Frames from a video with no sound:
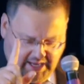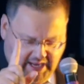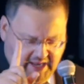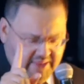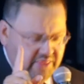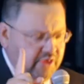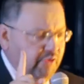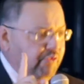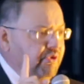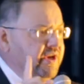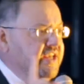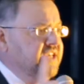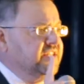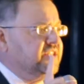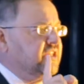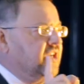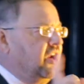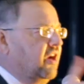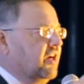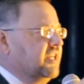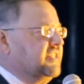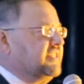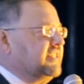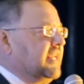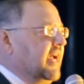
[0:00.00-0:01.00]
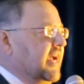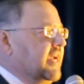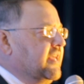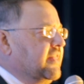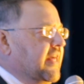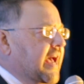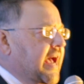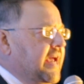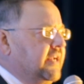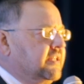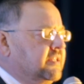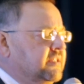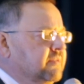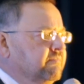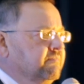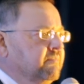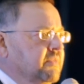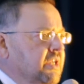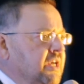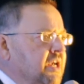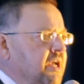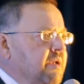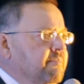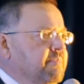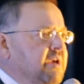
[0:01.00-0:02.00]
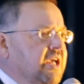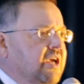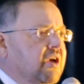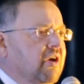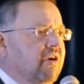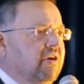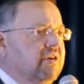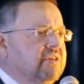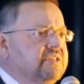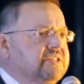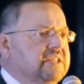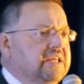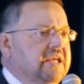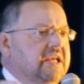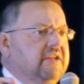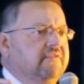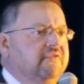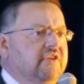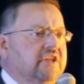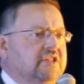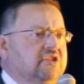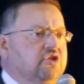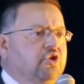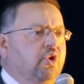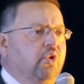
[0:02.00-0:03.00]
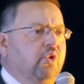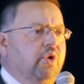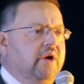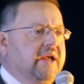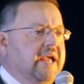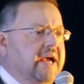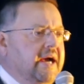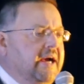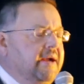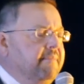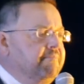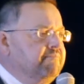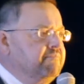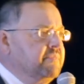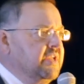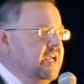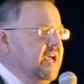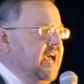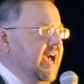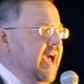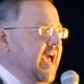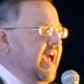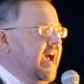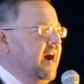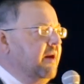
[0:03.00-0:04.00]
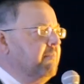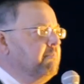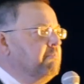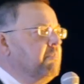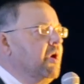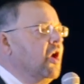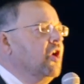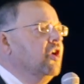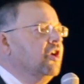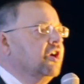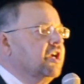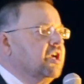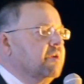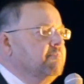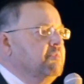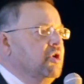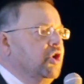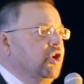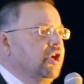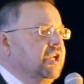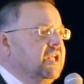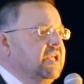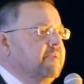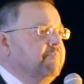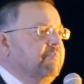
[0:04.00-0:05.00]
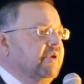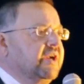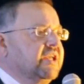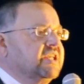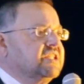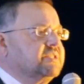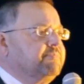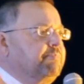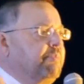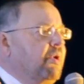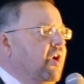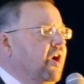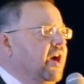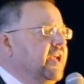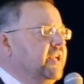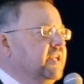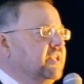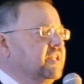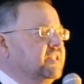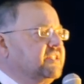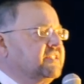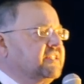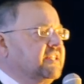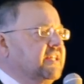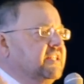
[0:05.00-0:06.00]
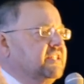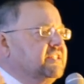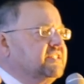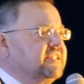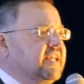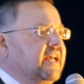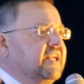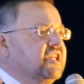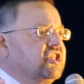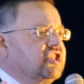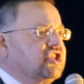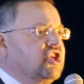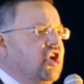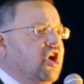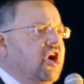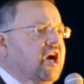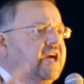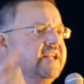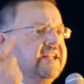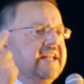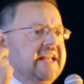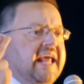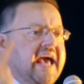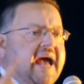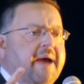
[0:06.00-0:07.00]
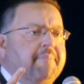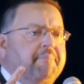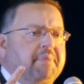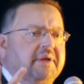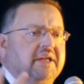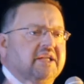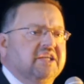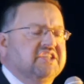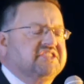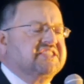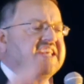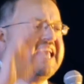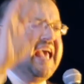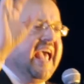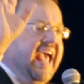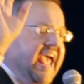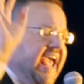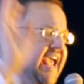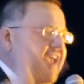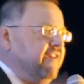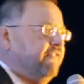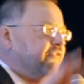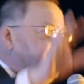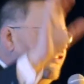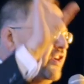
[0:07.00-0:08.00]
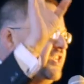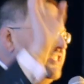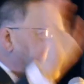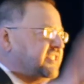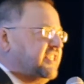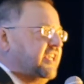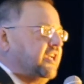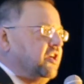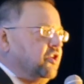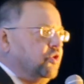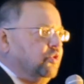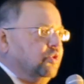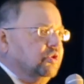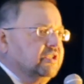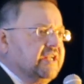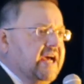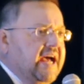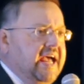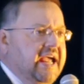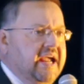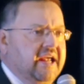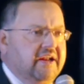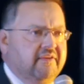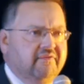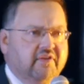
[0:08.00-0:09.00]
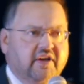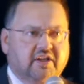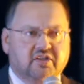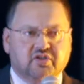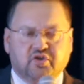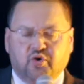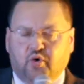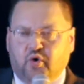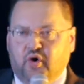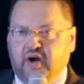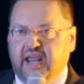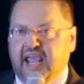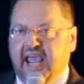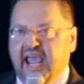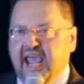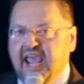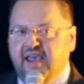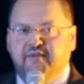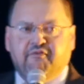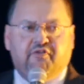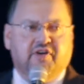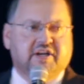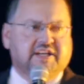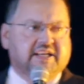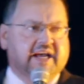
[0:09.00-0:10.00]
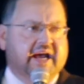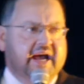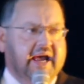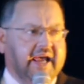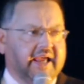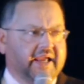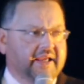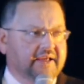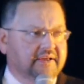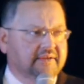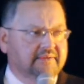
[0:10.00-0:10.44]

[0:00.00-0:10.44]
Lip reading: And the reason I say that, because in Victoria, our Hmong community bring us brightness and sunshine and happiness every single day in Victoria. Every day.